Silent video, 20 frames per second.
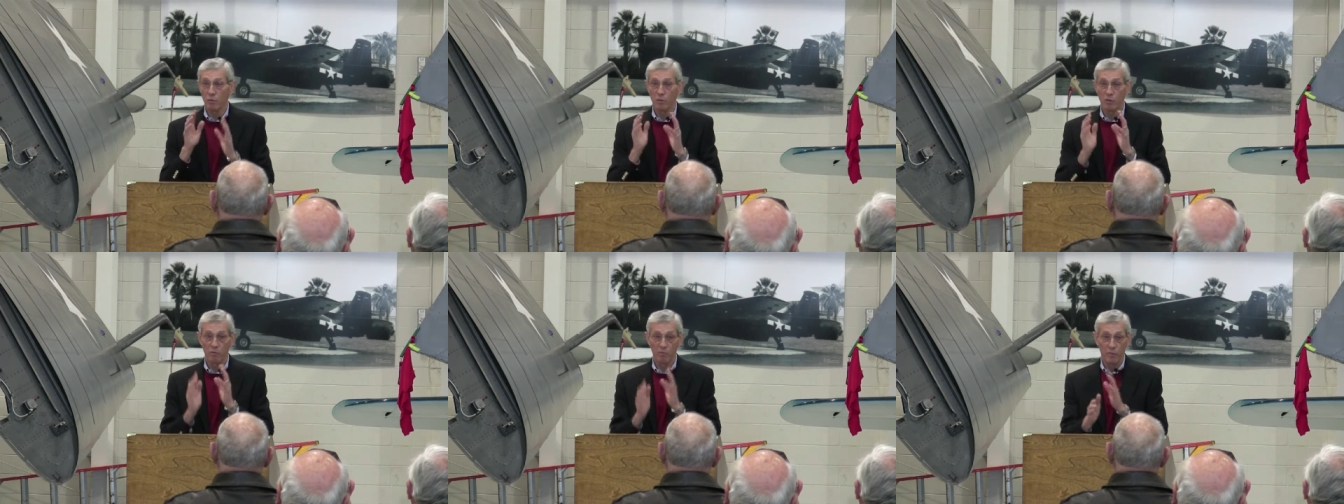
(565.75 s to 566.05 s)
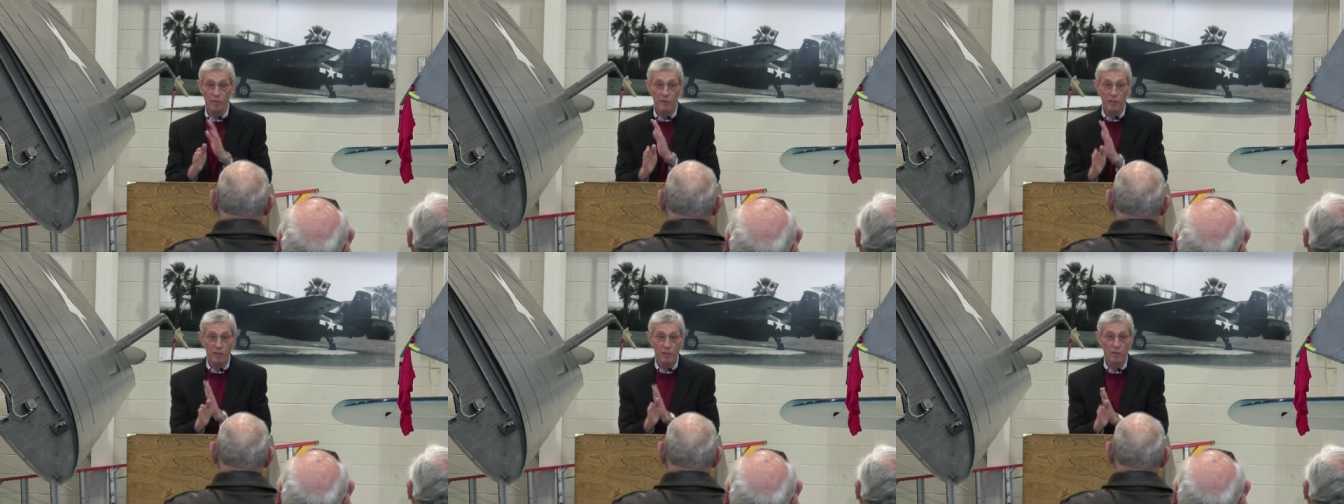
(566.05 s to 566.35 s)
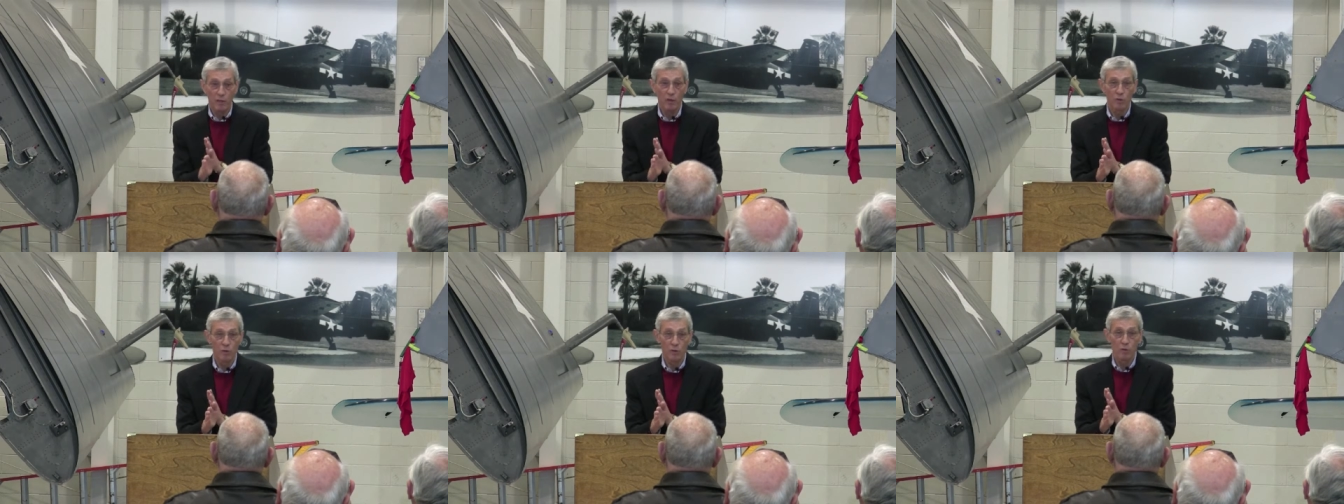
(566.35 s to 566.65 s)
so we would
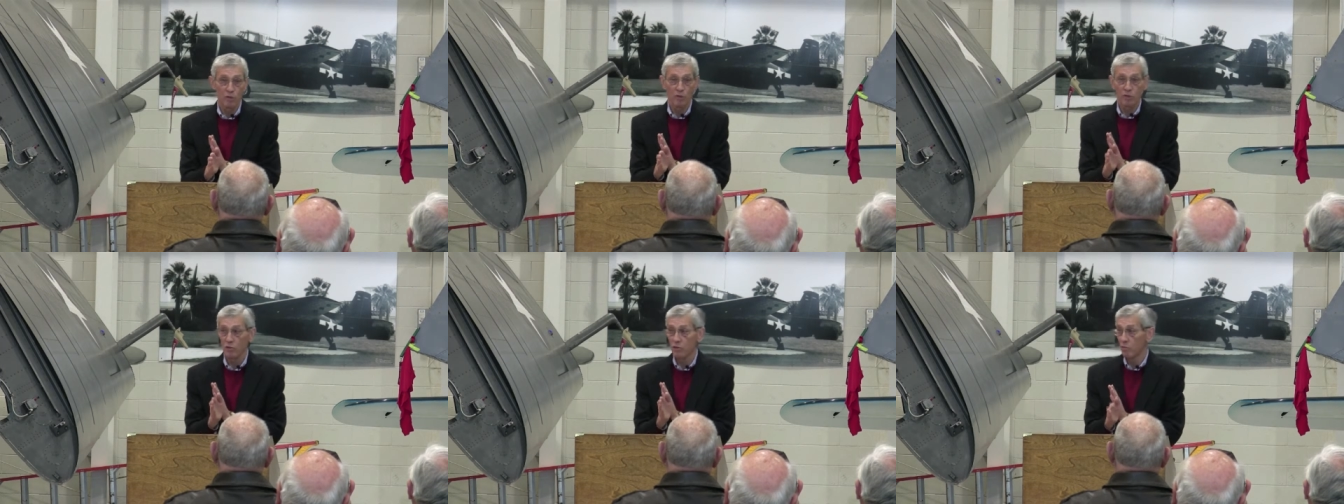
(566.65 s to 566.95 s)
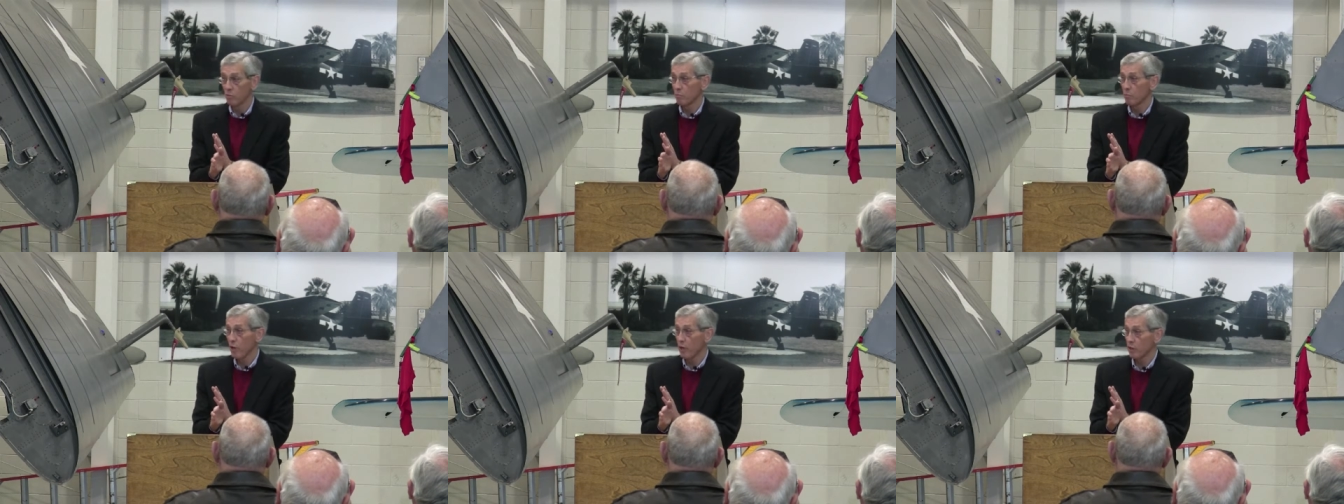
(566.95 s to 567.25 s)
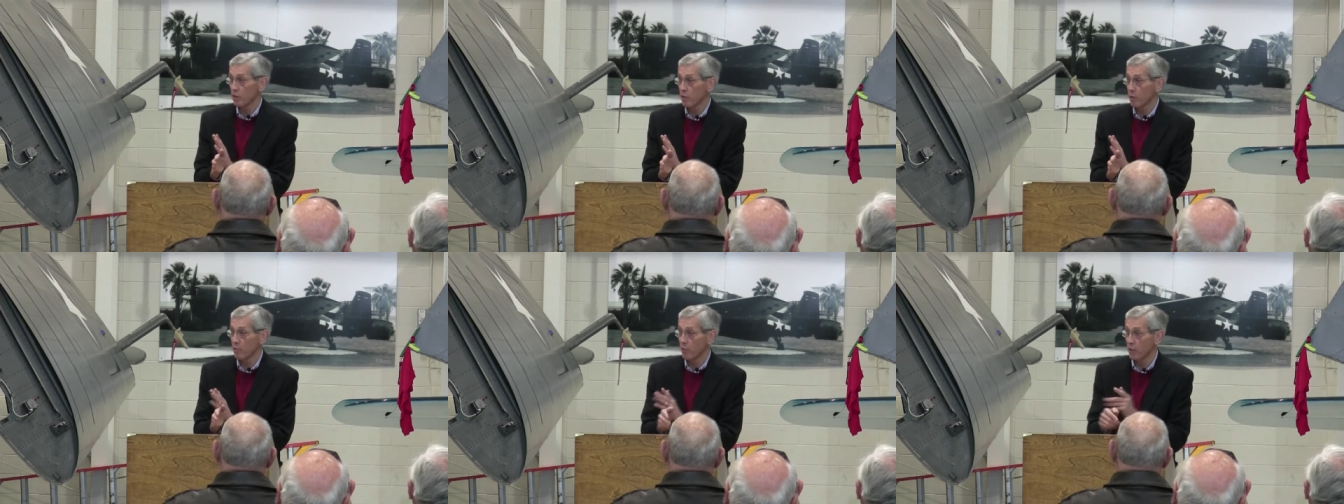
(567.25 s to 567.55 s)
be the closest
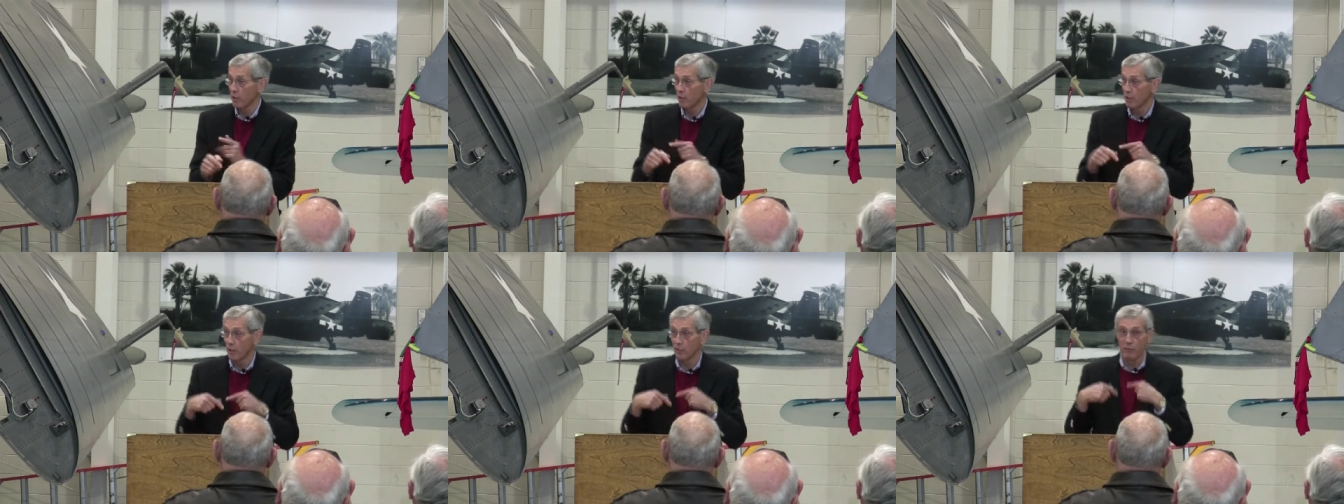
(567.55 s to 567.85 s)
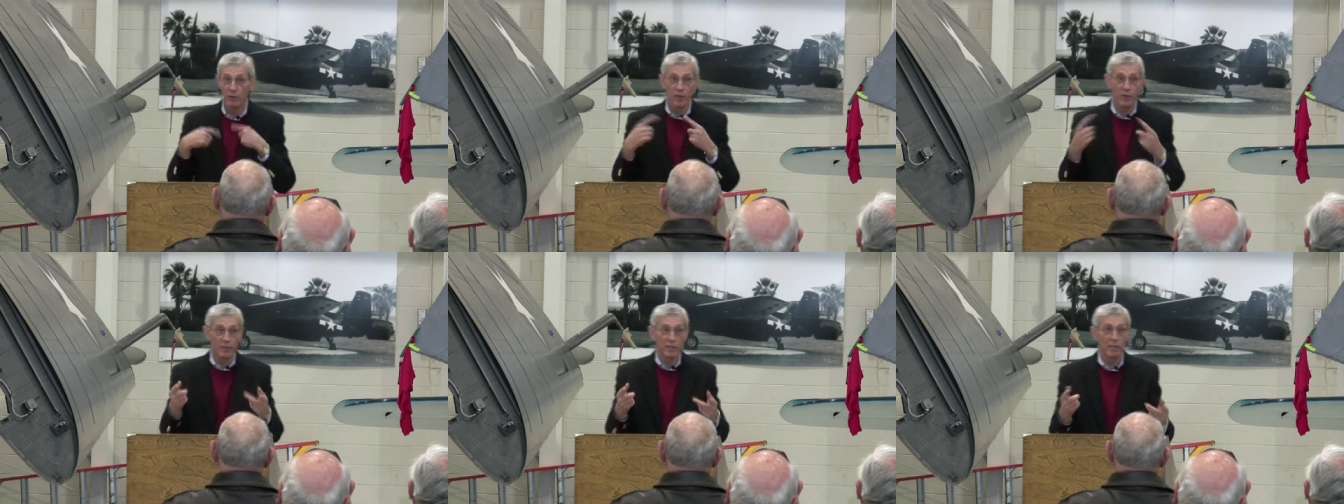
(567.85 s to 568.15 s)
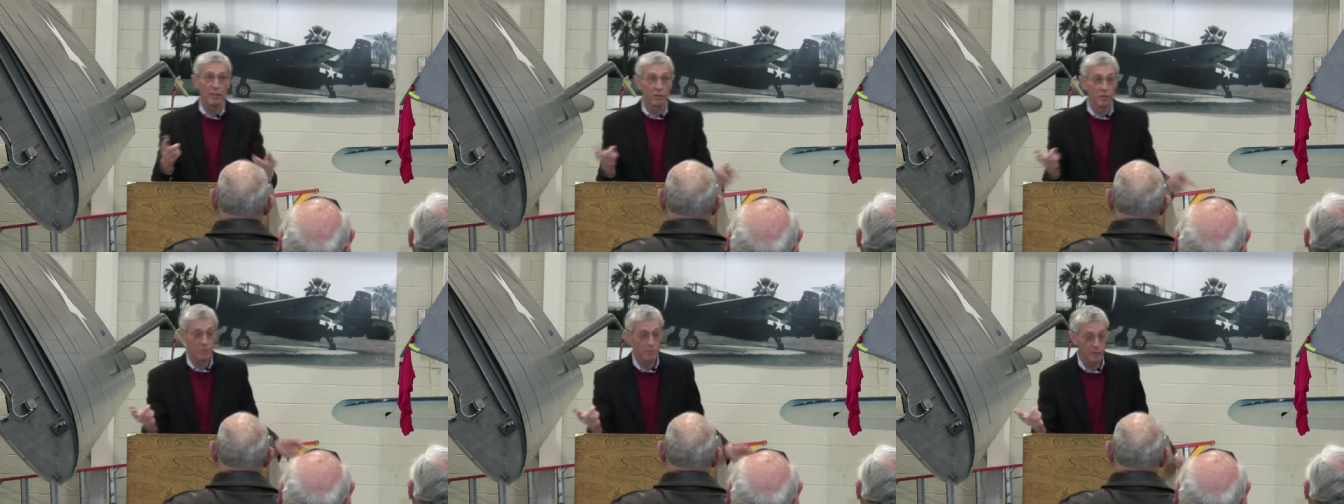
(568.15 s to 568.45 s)
proximity if we
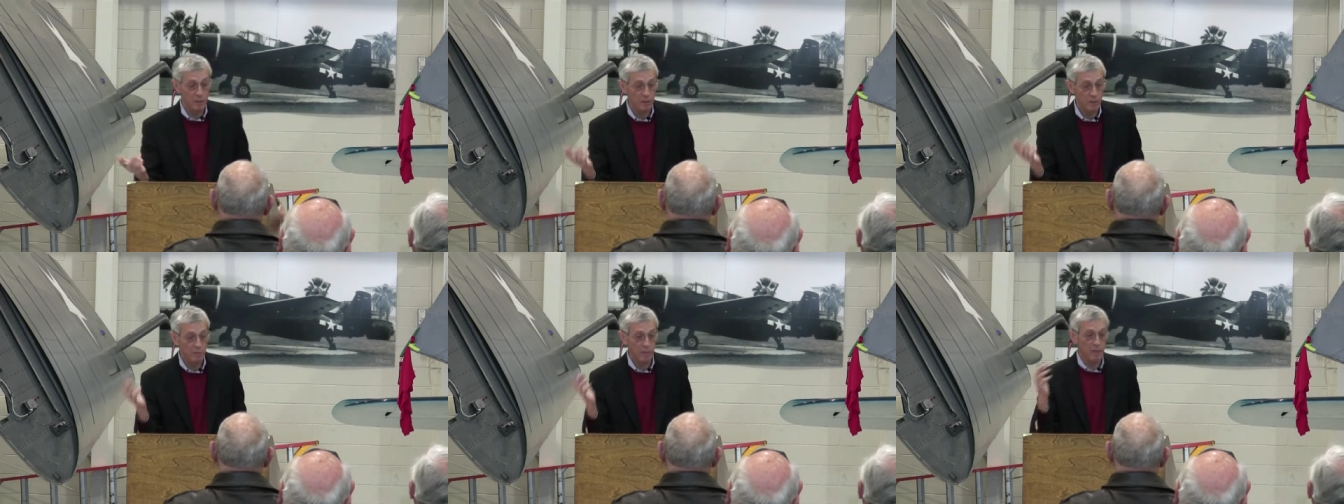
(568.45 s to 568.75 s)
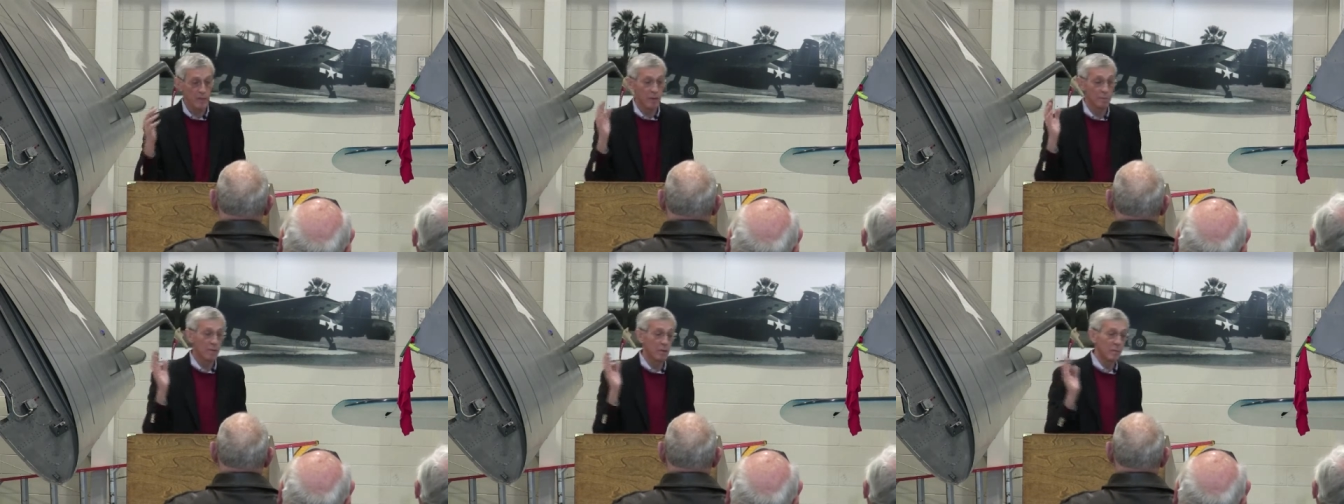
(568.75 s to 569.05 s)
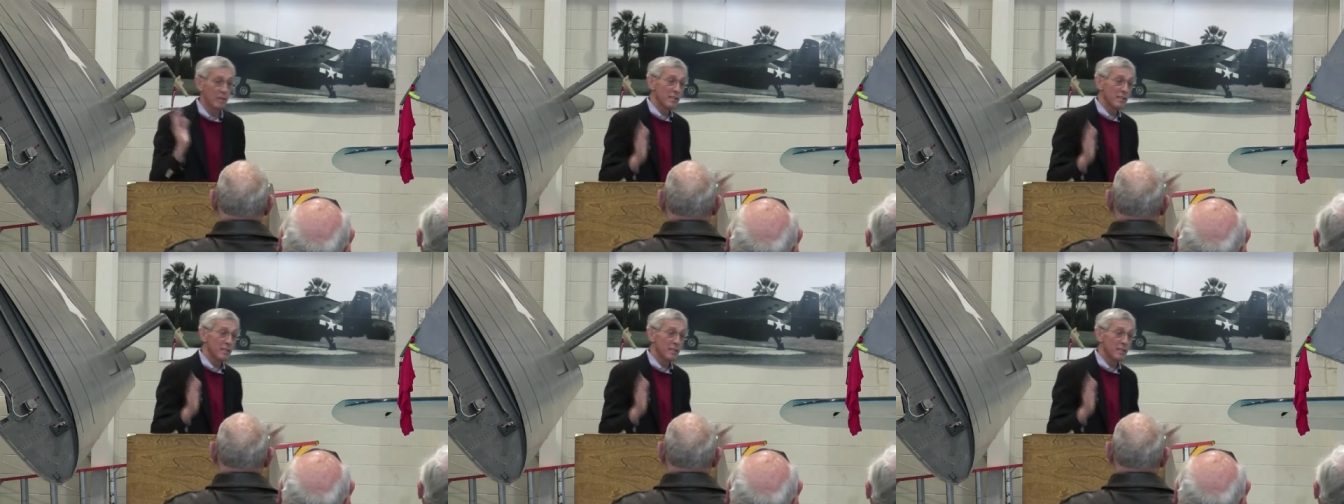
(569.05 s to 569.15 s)
had to go in and pick somebody up.